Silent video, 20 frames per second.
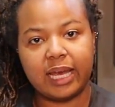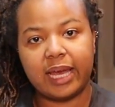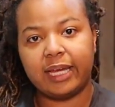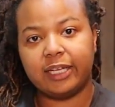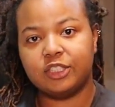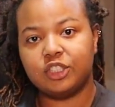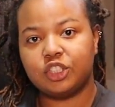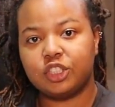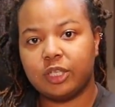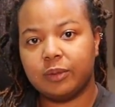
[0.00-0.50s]

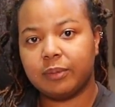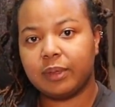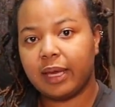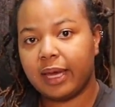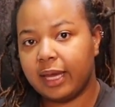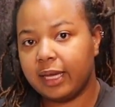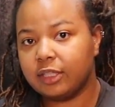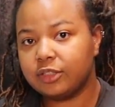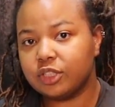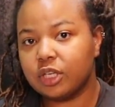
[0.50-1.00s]
and ship
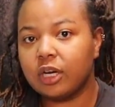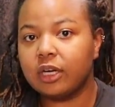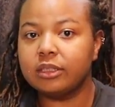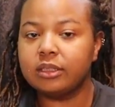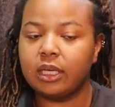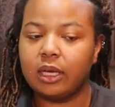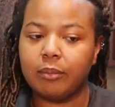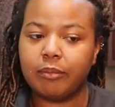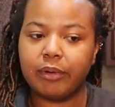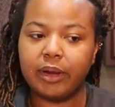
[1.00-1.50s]
cake
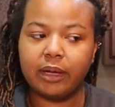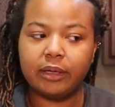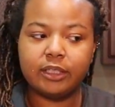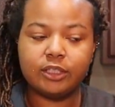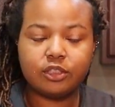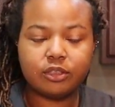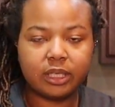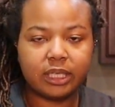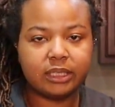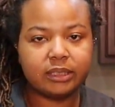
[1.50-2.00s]
jars and brownie
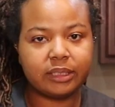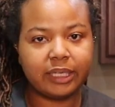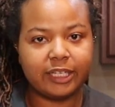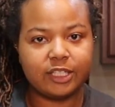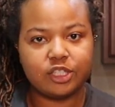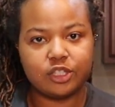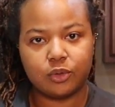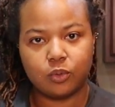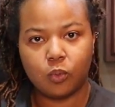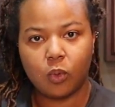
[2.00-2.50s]
trays
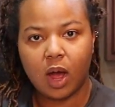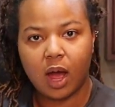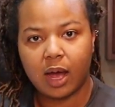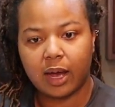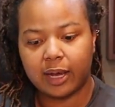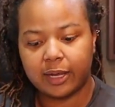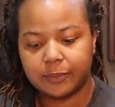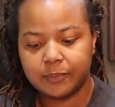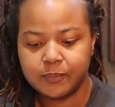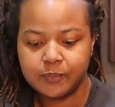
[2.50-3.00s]

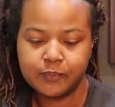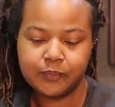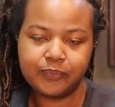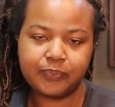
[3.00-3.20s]
nationwide.